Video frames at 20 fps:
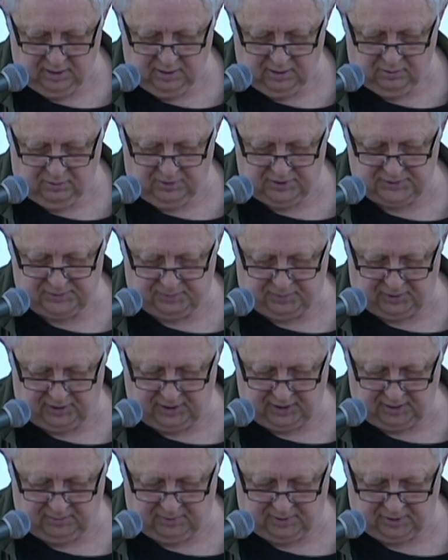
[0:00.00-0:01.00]

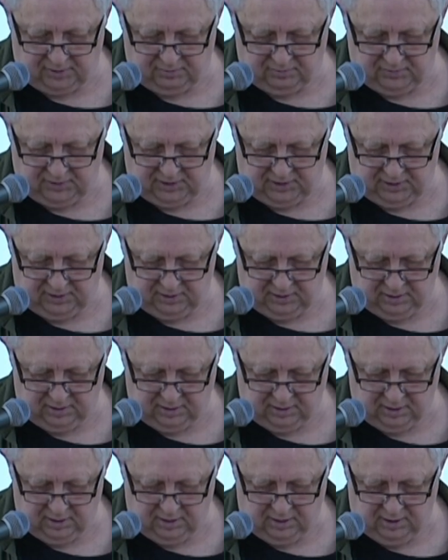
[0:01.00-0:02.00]
whispering about me,
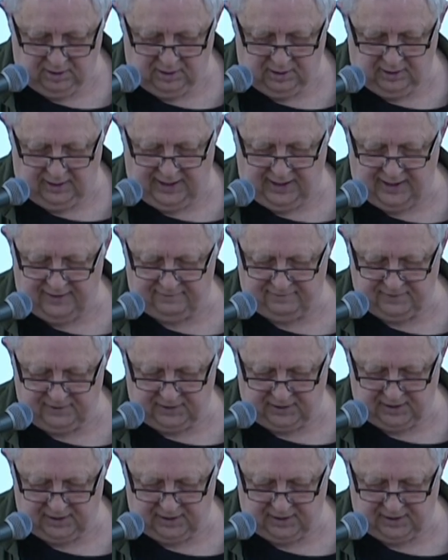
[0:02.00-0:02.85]
laughing